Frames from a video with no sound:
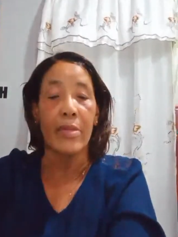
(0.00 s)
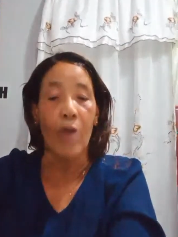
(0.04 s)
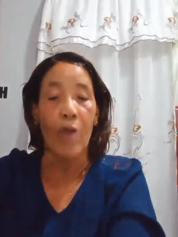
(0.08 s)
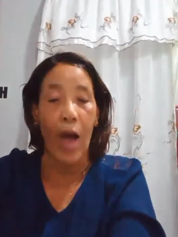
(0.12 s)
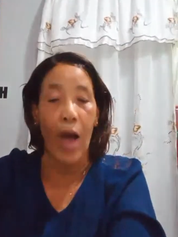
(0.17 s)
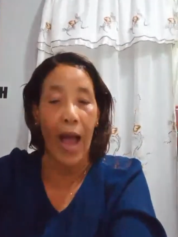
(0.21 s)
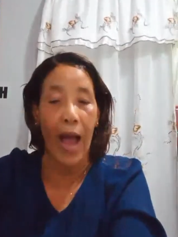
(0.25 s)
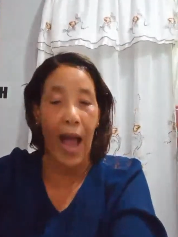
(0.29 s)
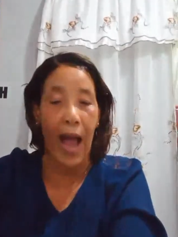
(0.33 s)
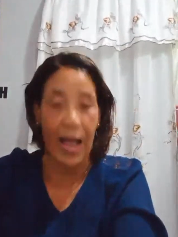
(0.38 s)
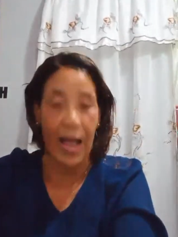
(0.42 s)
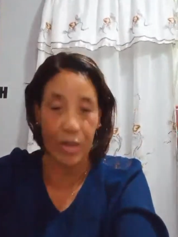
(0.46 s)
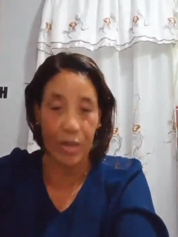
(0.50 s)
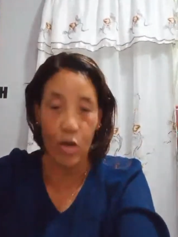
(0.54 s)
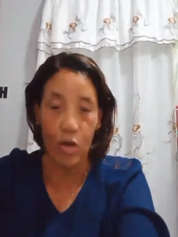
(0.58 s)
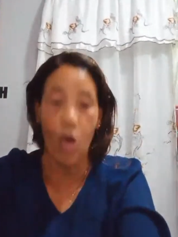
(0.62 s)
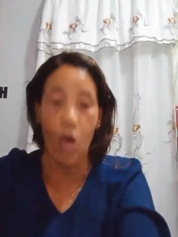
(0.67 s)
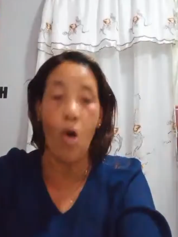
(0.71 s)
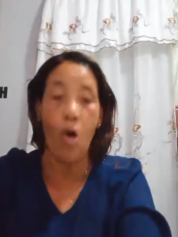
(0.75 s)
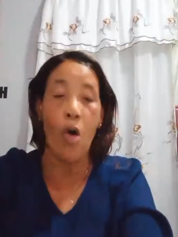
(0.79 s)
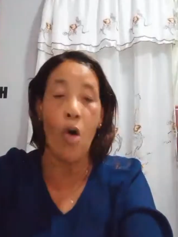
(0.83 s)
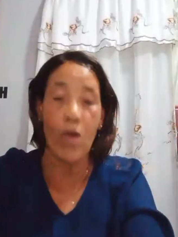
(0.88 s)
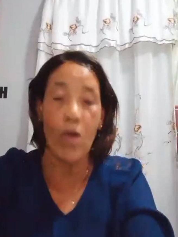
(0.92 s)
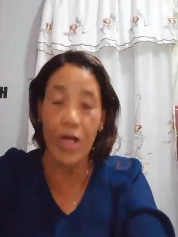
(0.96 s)
has
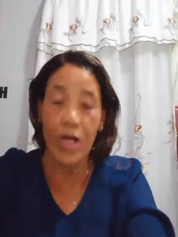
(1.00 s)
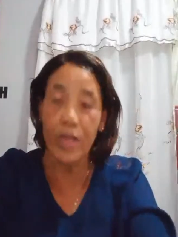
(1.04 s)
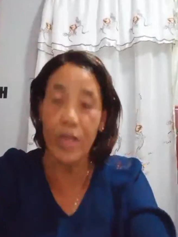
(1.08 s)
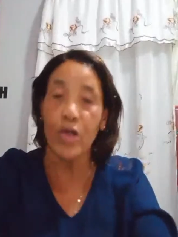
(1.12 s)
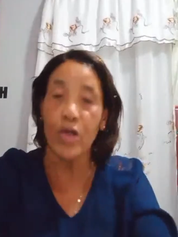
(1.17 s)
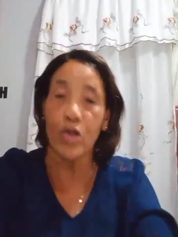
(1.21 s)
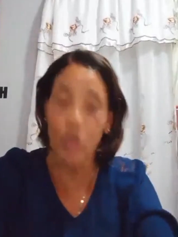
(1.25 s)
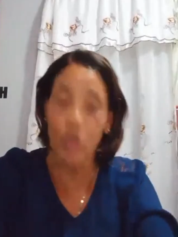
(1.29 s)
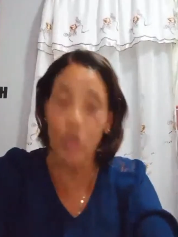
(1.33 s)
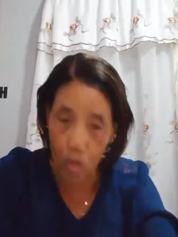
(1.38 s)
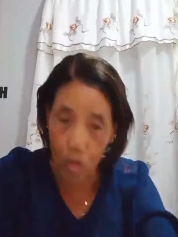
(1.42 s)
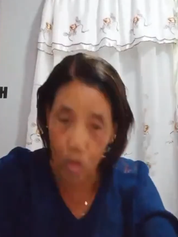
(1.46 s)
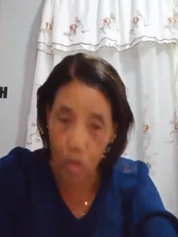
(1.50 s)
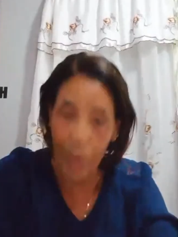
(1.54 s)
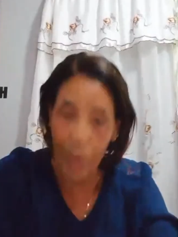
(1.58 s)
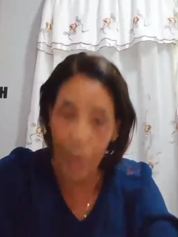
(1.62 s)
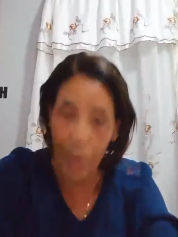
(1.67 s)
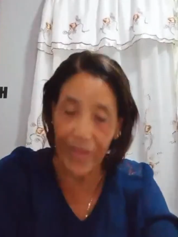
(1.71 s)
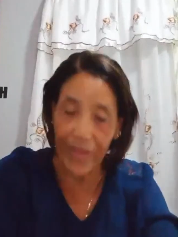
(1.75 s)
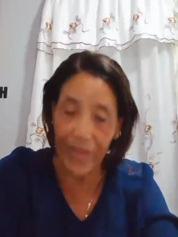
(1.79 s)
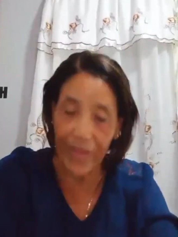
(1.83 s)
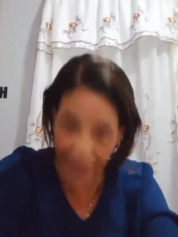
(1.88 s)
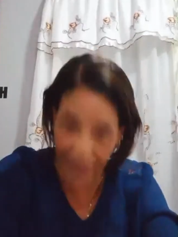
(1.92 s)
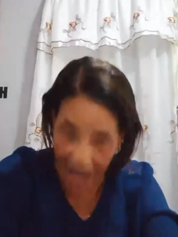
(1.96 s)
only to do
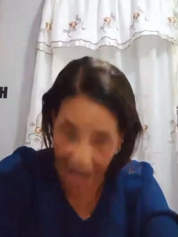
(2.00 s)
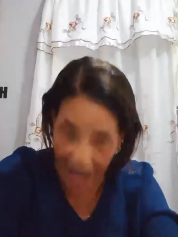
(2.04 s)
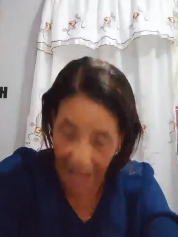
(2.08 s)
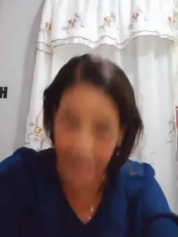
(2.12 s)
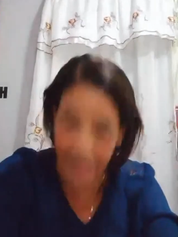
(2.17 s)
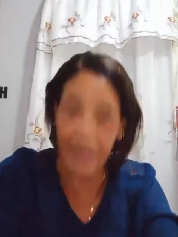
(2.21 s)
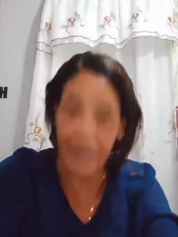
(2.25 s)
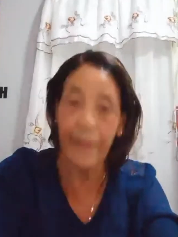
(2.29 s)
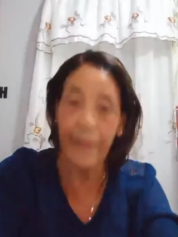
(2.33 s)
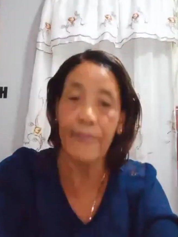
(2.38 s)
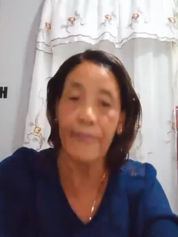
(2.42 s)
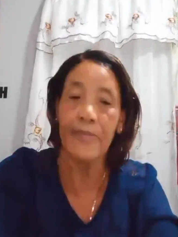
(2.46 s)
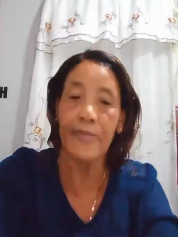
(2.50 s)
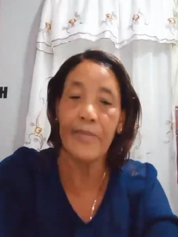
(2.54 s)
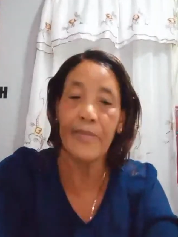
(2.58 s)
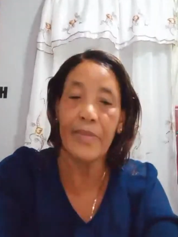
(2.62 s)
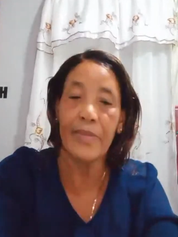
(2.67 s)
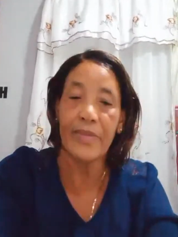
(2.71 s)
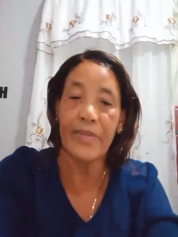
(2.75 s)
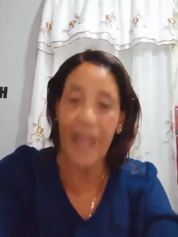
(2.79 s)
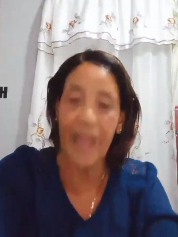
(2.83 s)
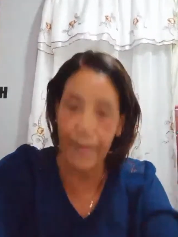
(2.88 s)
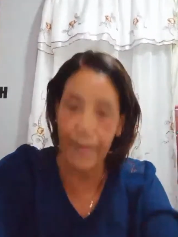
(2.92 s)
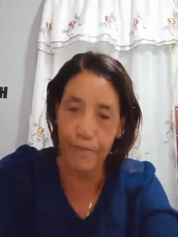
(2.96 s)
with the fact
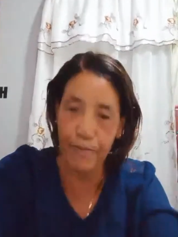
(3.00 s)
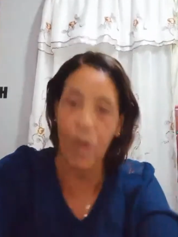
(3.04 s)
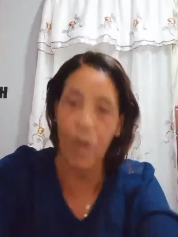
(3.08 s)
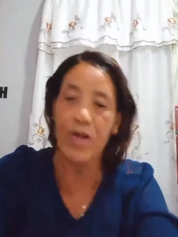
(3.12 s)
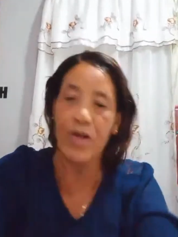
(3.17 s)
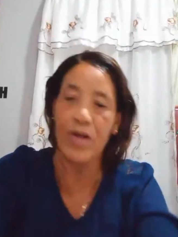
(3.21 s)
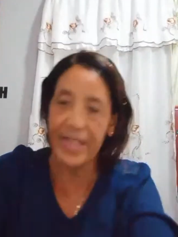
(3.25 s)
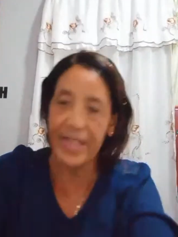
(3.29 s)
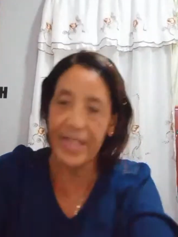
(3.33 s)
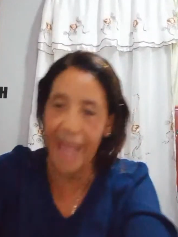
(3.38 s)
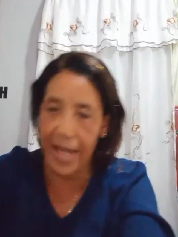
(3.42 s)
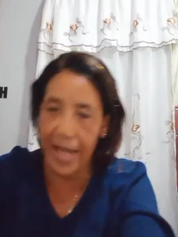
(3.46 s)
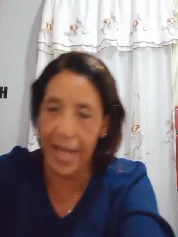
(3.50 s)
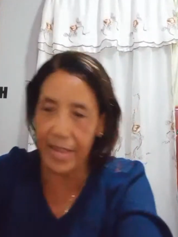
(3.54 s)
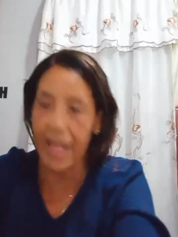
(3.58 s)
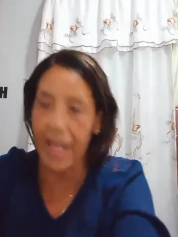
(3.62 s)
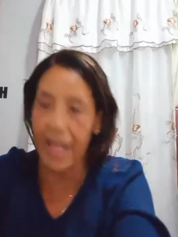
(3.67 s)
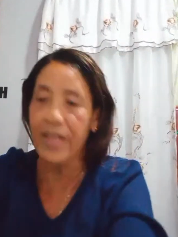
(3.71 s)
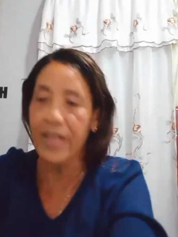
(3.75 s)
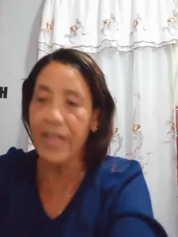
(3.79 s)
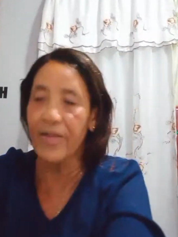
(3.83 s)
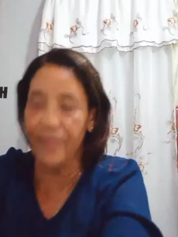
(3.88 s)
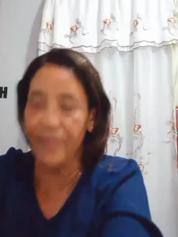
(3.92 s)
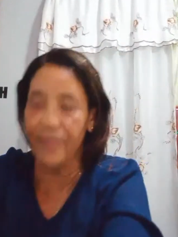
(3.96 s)
that police
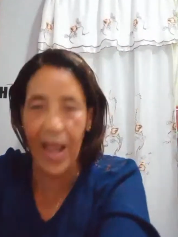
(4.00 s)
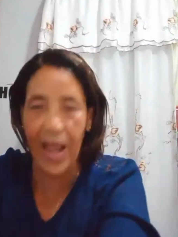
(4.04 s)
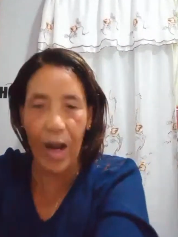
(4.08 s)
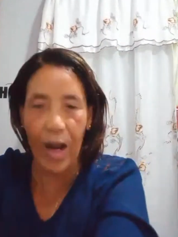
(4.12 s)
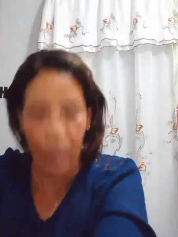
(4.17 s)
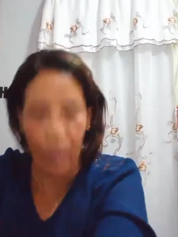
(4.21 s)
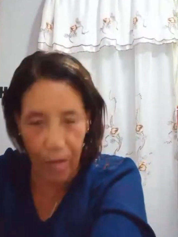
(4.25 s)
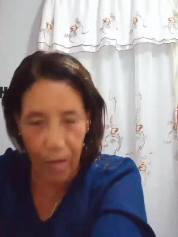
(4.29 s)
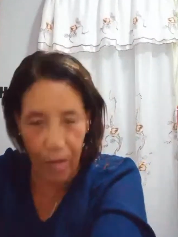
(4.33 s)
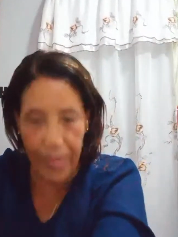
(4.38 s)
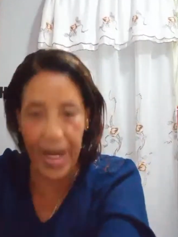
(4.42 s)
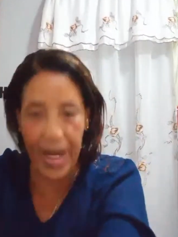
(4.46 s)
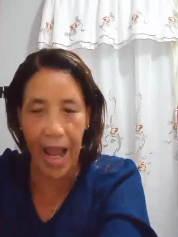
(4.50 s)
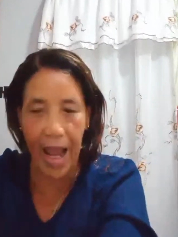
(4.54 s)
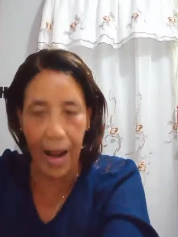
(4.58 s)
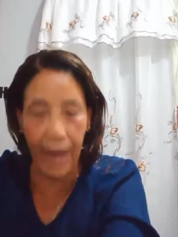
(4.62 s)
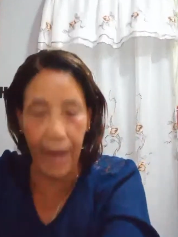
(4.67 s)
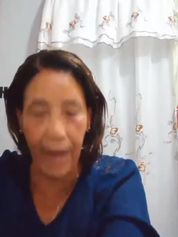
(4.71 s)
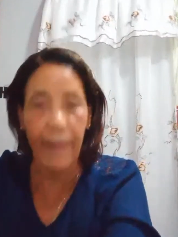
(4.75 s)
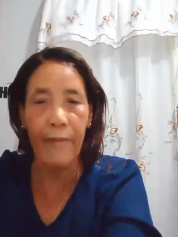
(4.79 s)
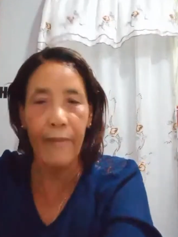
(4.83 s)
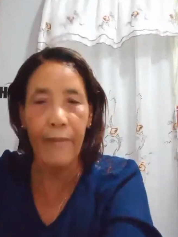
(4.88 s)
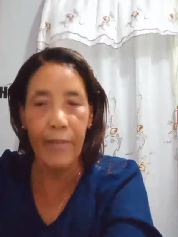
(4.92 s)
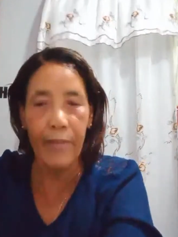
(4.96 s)
identify a criminal,